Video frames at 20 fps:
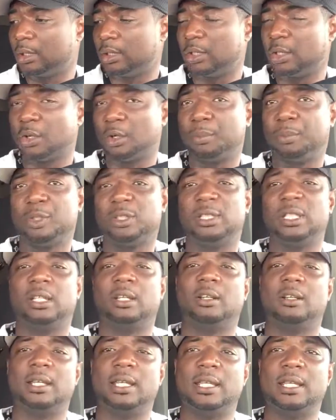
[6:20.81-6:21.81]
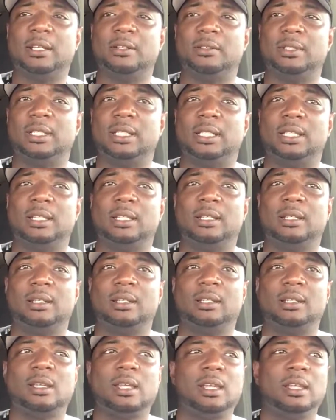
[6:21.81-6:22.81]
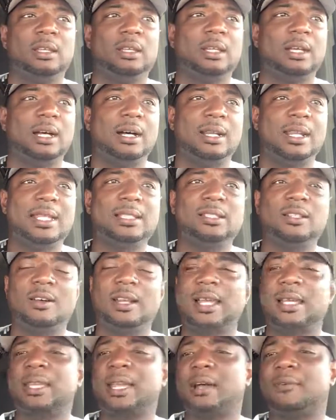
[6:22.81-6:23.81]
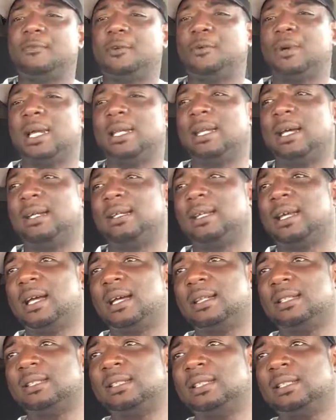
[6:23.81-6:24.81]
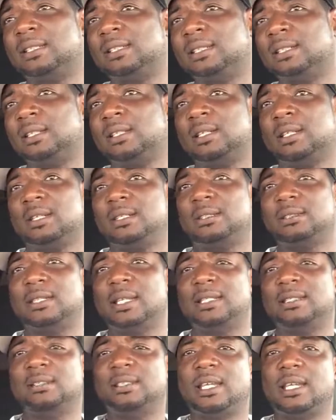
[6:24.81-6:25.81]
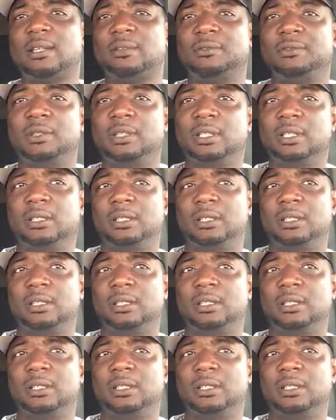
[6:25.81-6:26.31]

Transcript: your particular ELD. That's all I got for right now, guys. Stay safe,